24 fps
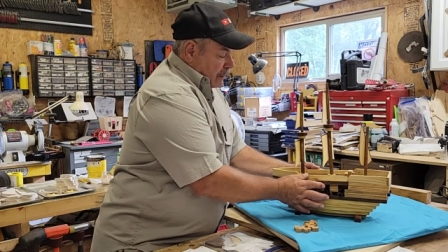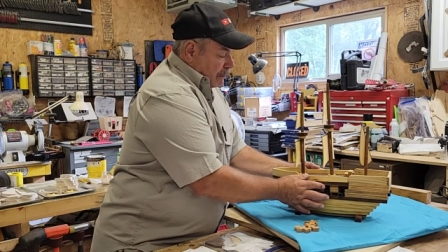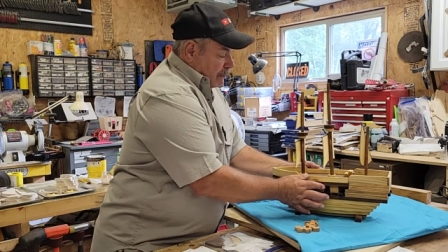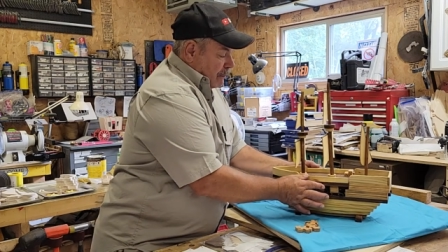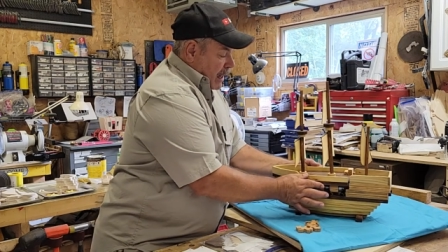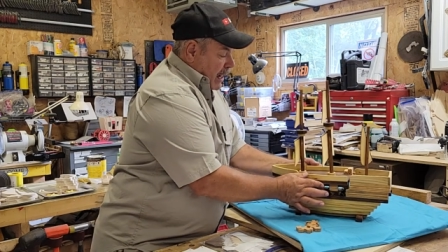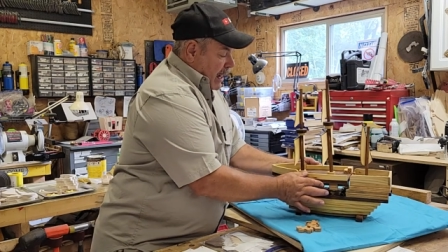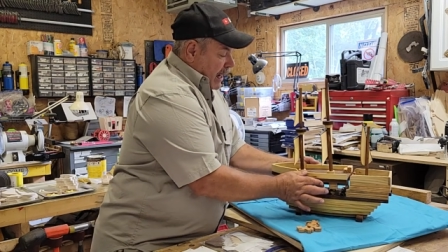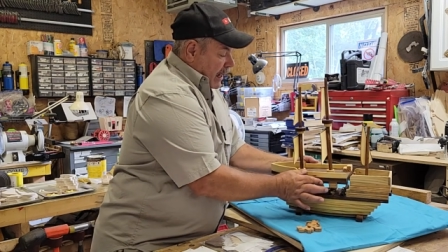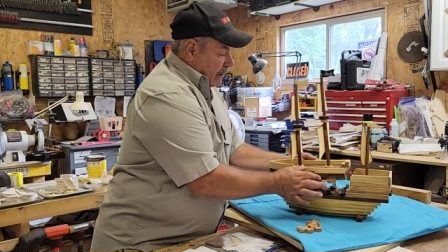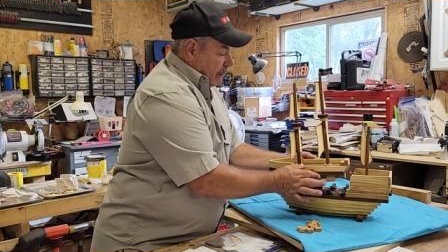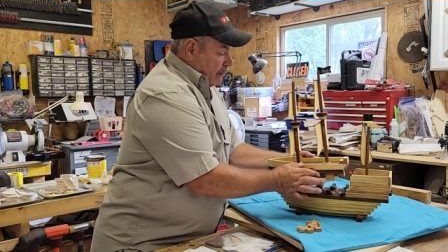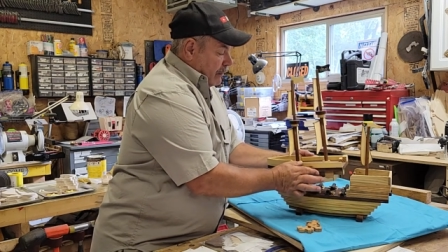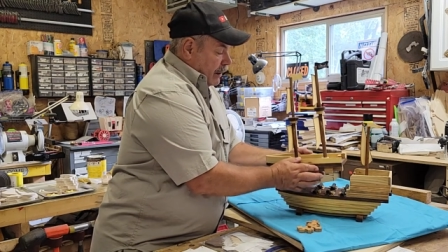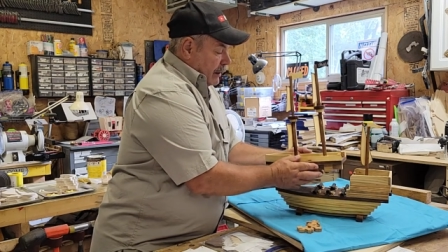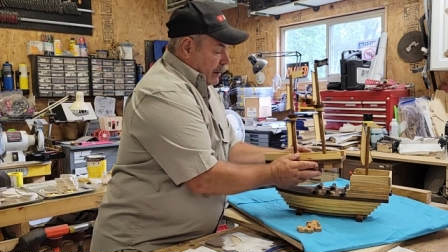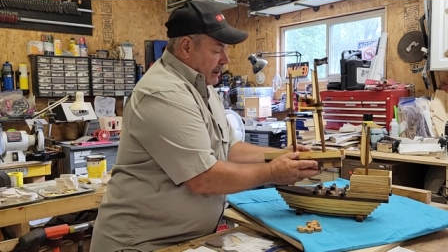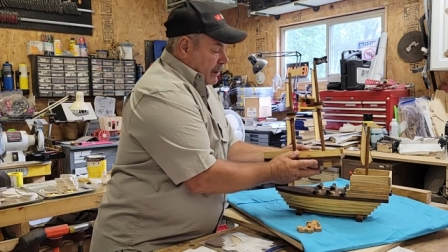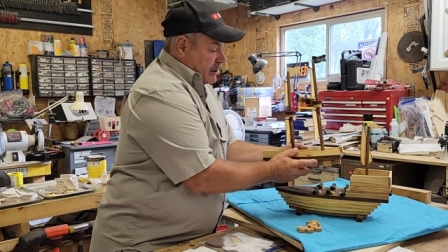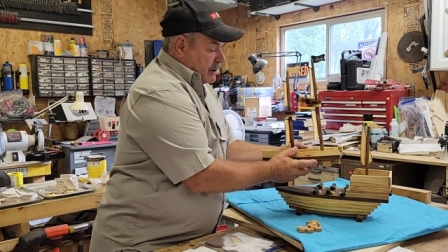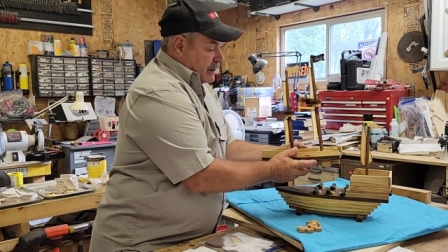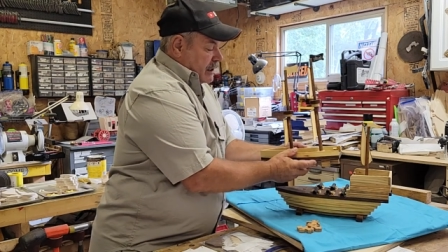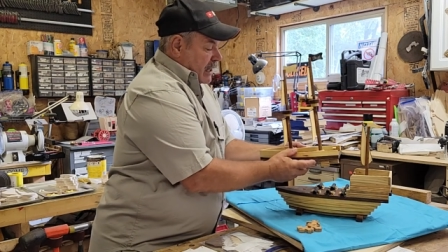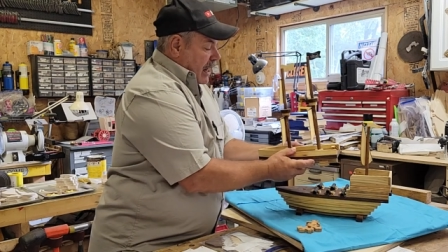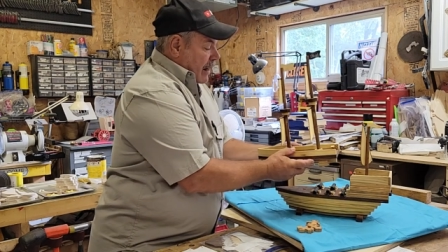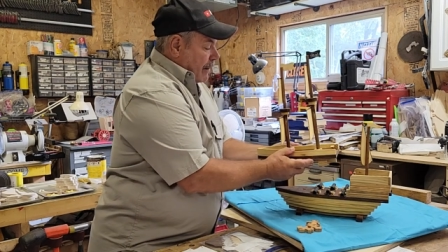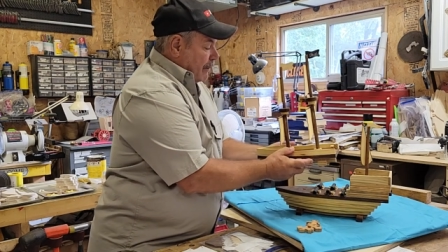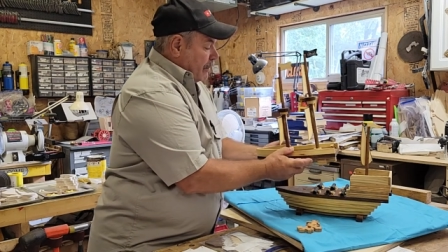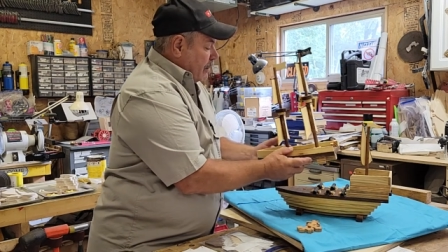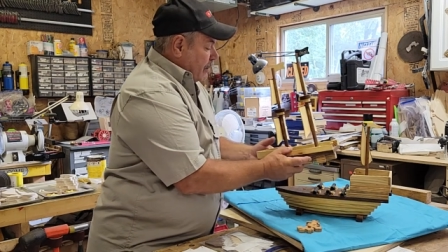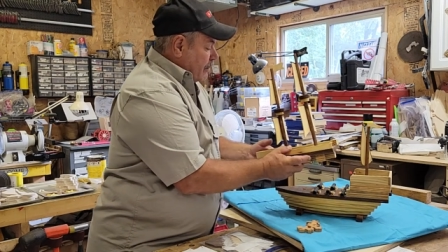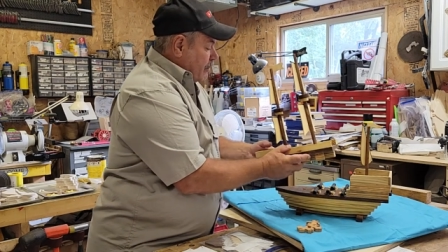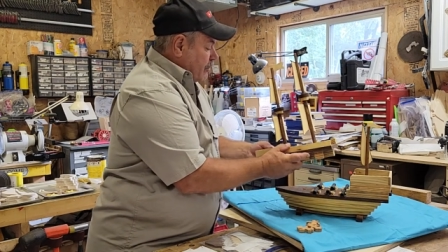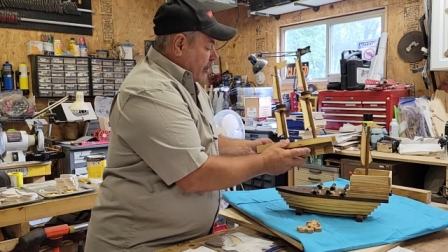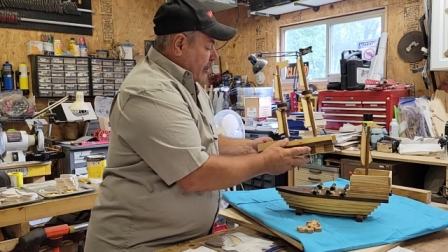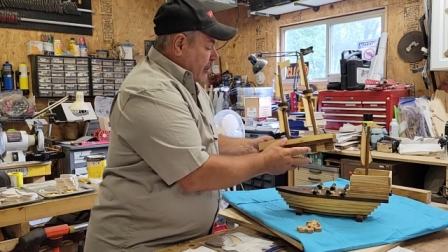the bottom and this top
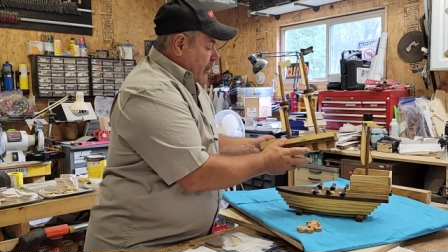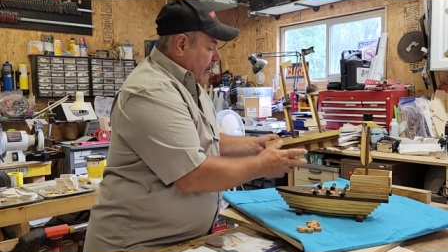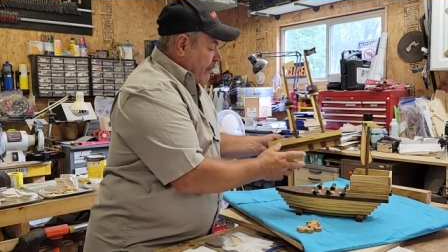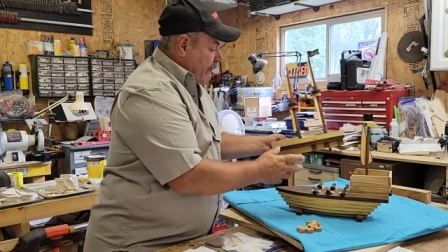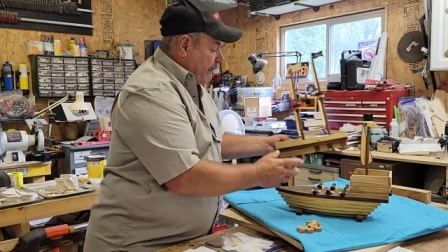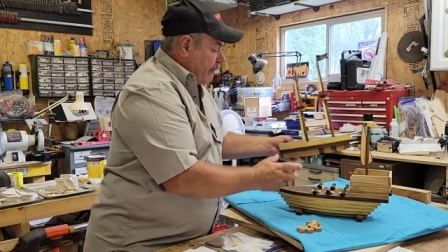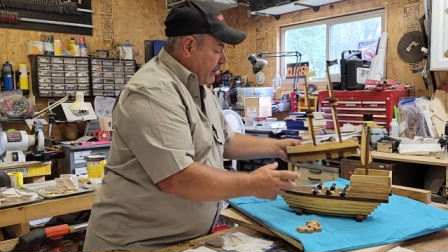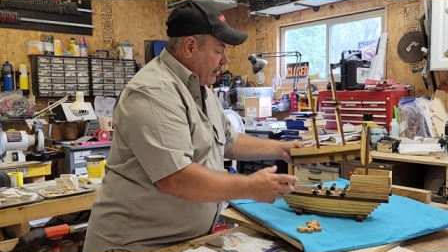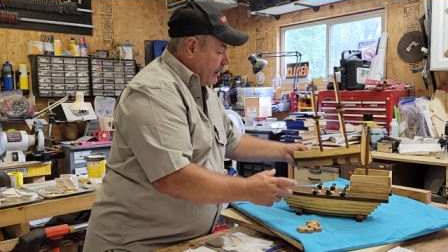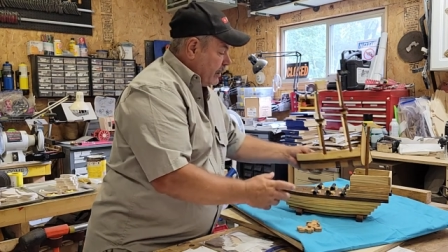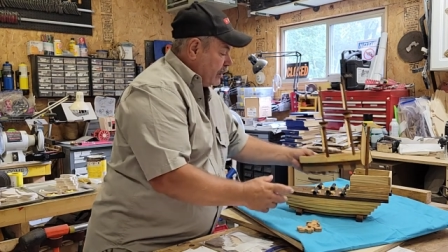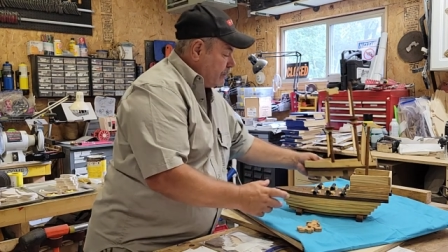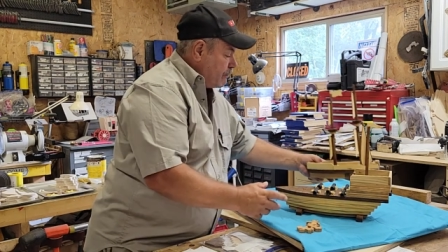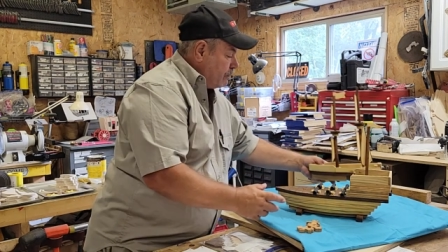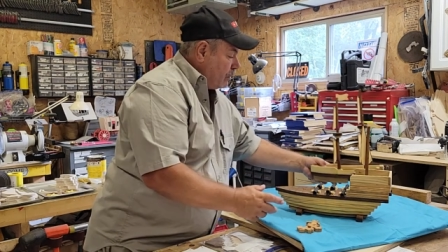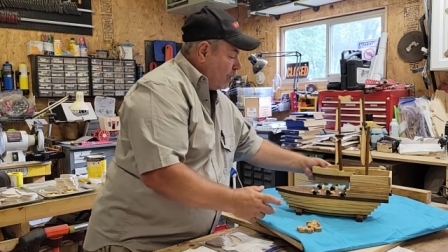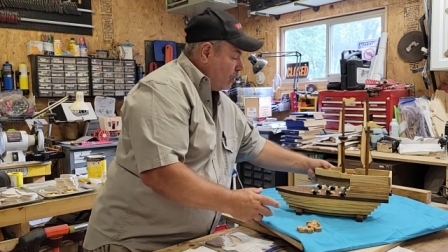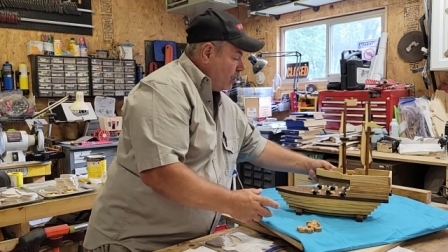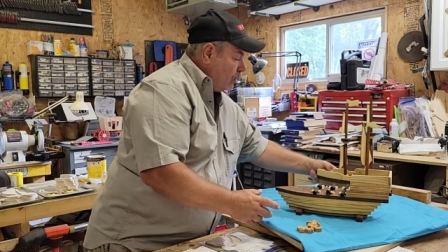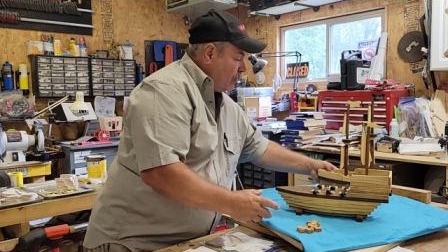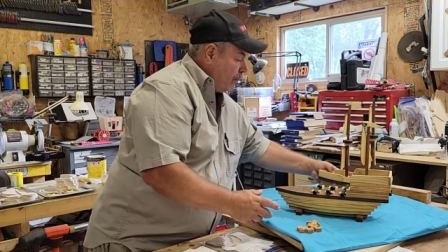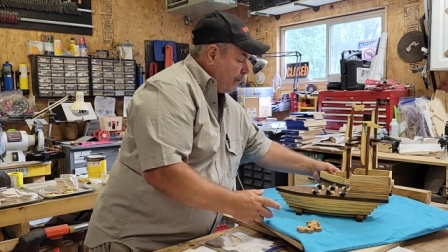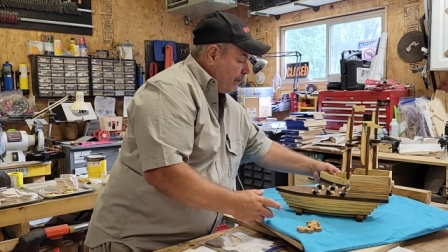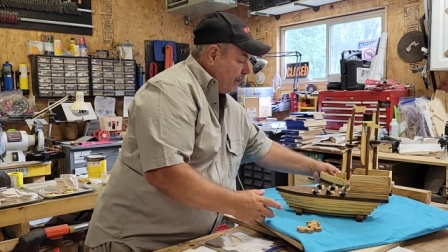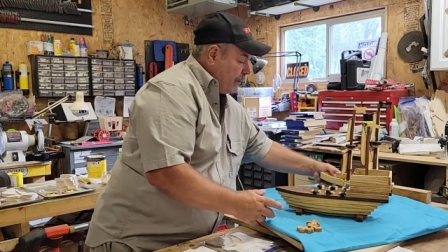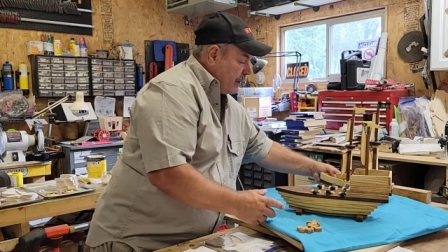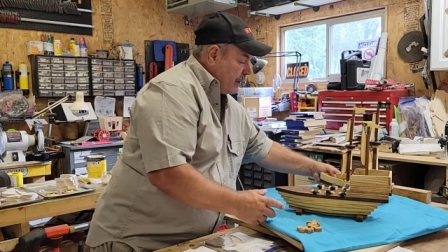comes right off on this boat.